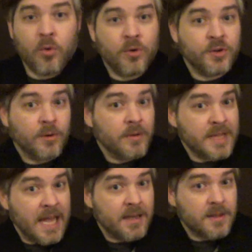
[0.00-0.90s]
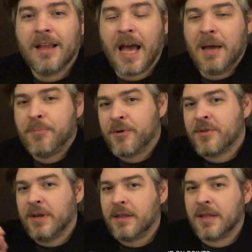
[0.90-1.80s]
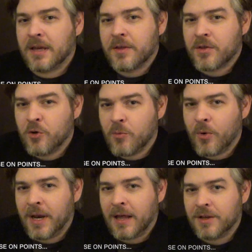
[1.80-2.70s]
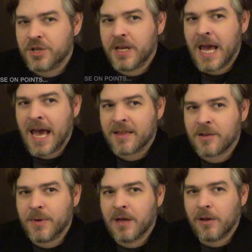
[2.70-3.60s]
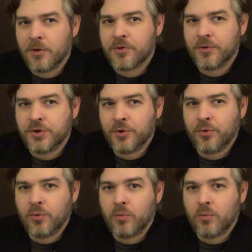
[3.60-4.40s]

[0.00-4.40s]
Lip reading: or total stats. I personally think the sumo analogy has to be closer to